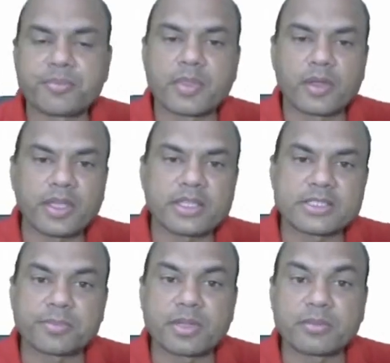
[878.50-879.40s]
Okay,
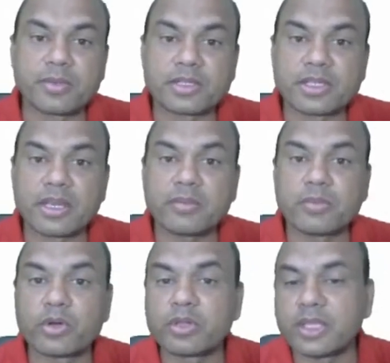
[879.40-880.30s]
chapter number 3,
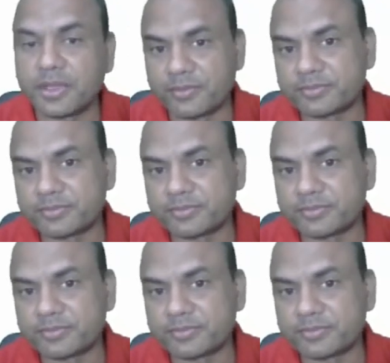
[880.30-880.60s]
module A.